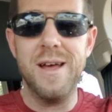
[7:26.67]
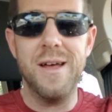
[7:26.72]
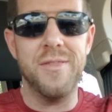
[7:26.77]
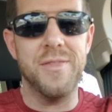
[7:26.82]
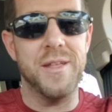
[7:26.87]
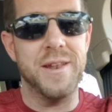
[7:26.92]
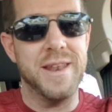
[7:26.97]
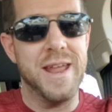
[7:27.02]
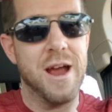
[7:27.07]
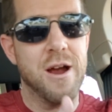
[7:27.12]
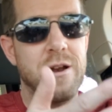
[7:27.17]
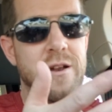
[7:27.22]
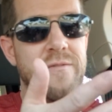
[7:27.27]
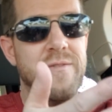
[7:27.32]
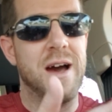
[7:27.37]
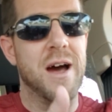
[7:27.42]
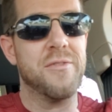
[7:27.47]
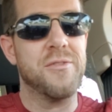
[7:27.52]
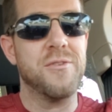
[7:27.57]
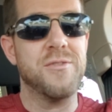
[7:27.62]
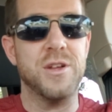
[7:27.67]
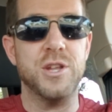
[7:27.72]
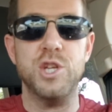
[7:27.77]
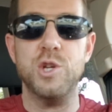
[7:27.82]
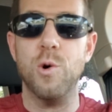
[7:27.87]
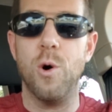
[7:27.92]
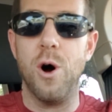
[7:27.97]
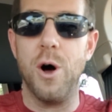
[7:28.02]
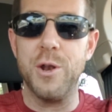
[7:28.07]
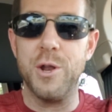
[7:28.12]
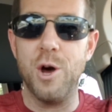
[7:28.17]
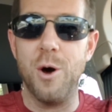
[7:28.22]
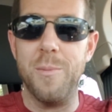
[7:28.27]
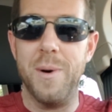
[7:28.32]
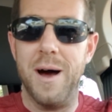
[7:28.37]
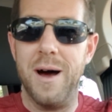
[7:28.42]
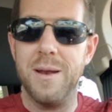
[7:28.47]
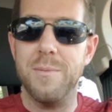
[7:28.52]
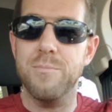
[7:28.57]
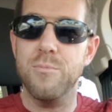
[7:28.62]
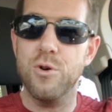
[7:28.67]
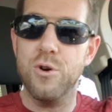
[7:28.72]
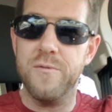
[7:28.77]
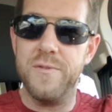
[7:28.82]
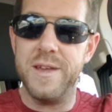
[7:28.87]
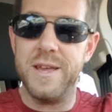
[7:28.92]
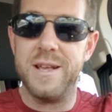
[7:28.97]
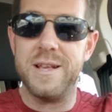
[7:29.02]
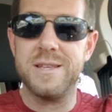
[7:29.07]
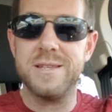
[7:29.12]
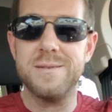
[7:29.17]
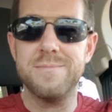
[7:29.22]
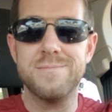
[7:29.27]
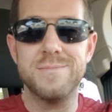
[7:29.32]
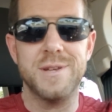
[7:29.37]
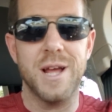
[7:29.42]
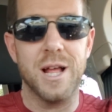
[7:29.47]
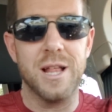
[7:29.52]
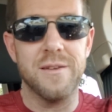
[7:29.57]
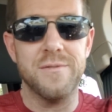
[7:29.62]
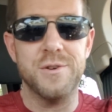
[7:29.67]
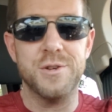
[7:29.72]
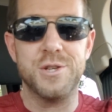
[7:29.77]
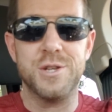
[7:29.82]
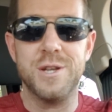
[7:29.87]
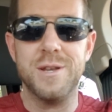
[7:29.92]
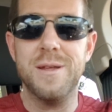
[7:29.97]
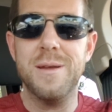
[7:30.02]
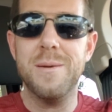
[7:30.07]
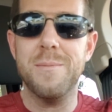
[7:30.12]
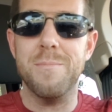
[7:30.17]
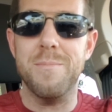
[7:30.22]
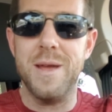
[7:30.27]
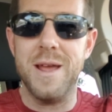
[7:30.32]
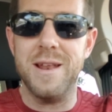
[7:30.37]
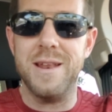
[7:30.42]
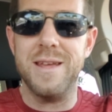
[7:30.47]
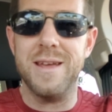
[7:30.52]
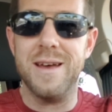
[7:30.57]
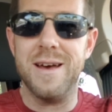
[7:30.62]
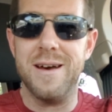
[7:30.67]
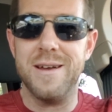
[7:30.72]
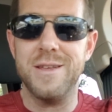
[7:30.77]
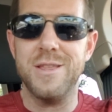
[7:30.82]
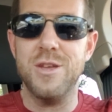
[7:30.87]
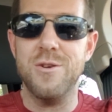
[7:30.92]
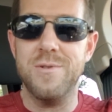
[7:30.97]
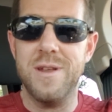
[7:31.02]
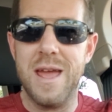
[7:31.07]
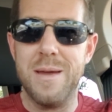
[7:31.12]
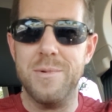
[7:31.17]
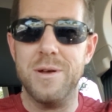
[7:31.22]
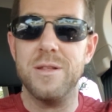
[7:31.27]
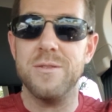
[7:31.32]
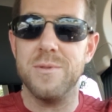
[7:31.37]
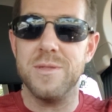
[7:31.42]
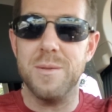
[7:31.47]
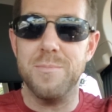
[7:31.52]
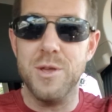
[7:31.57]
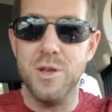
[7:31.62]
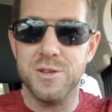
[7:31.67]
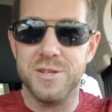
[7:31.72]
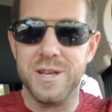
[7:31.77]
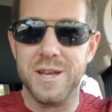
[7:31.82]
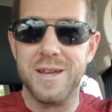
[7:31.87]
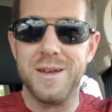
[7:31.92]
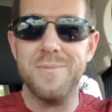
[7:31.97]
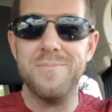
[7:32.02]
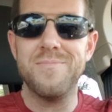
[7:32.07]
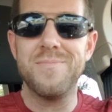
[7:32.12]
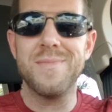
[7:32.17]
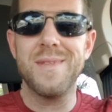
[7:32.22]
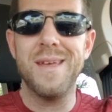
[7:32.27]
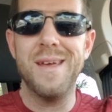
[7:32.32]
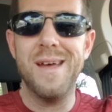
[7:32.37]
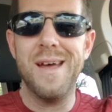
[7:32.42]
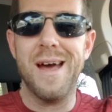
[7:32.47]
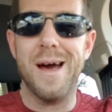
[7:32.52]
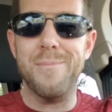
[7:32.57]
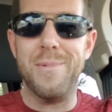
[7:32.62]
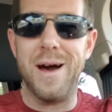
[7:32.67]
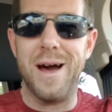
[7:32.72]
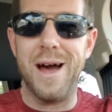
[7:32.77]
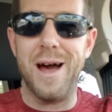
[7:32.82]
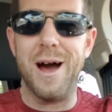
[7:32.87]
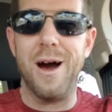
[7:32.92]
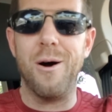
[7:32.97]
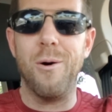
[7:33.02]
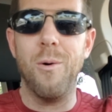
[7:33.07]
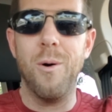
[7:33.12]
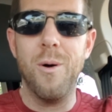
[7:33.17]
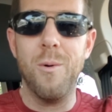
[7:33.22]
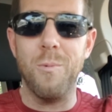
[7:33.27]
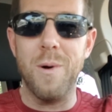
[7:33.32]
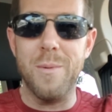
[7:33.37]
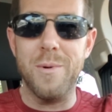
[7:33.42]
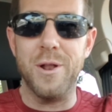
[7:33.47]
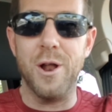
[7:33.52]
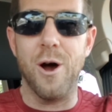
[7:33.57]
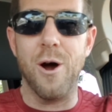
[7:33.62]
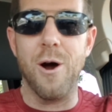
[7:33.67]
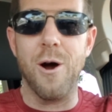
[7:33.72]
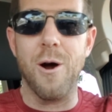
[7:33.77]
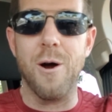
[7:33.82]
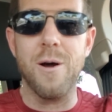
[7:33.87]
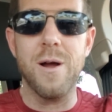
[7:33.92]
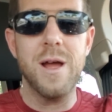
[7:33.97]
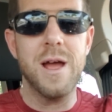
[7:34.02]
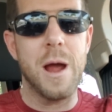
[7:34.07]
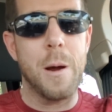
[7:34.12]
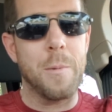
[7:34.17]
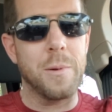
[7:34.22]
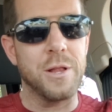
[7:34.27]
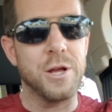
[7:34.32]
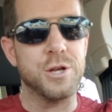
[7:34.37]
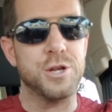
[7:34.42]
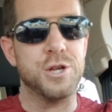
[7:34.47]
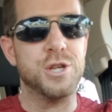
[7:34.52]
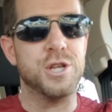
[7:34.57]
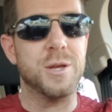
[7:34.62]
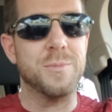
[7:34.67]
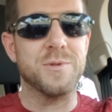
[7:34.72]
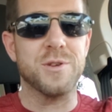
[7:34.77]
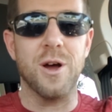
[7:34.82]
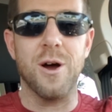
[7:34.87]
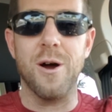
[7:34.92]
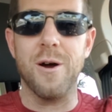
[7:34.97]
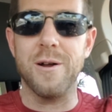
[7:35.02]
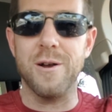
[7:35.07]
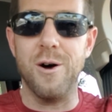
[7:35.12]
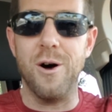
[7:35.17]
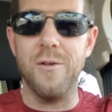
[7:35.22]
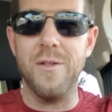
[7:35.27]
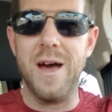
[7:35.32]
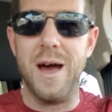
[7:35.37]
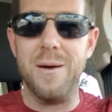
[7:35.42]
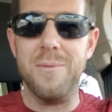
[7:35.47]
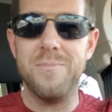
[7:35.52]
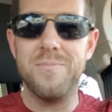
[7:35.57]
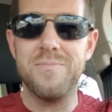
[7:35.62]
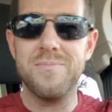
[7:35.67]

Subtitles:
The narrative out there that you all know about in movies, television, media, you name it, the music, about how women are and relationships are and all that.